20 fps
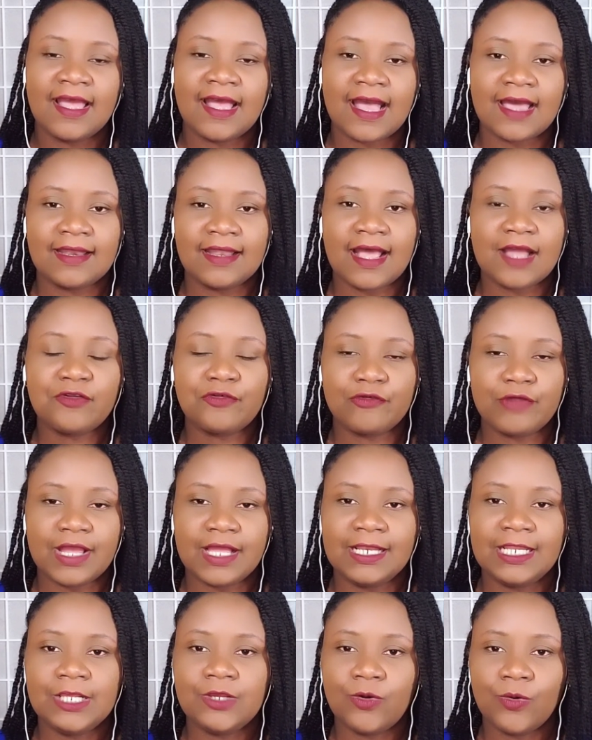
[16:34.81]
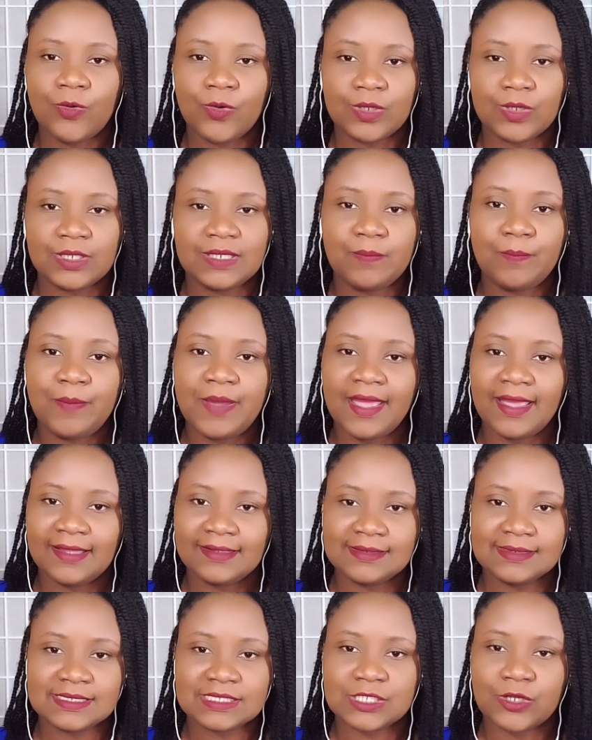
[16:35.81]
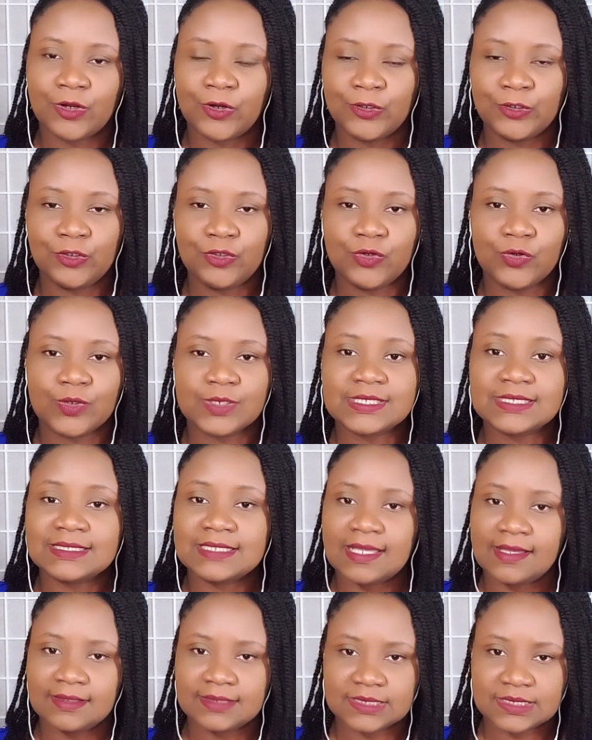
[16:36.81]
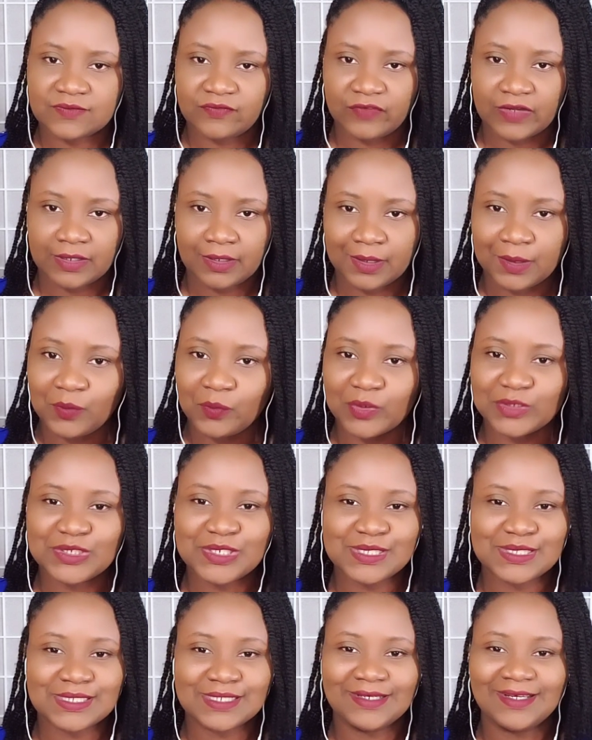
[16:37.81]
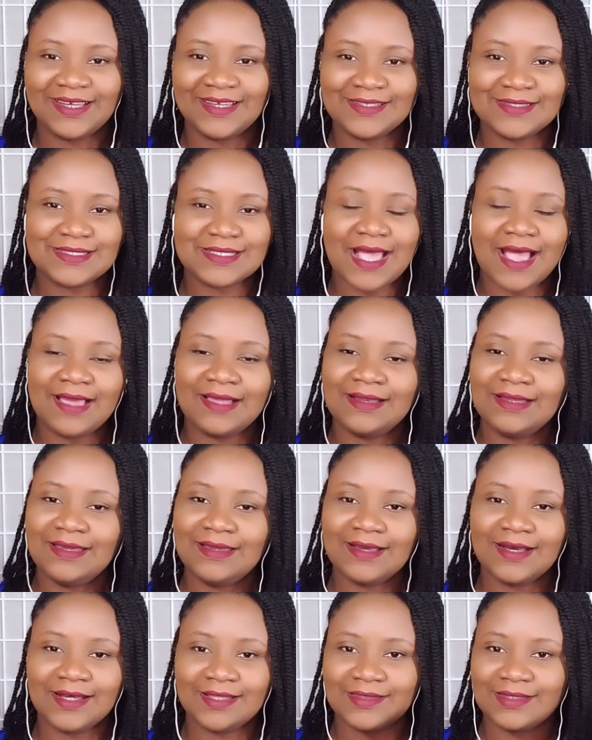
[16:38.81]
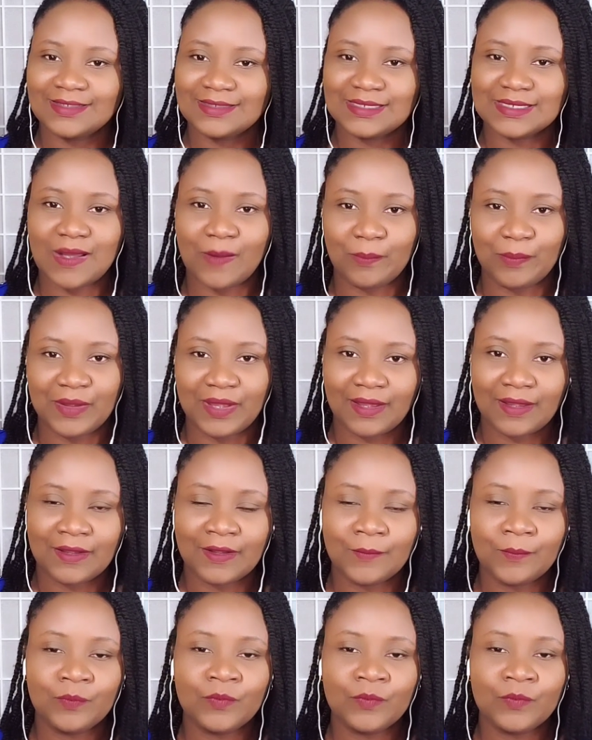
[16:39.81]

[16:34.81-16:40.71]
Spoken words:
And that really all depends on your sales funnel, which is an entirely other topic.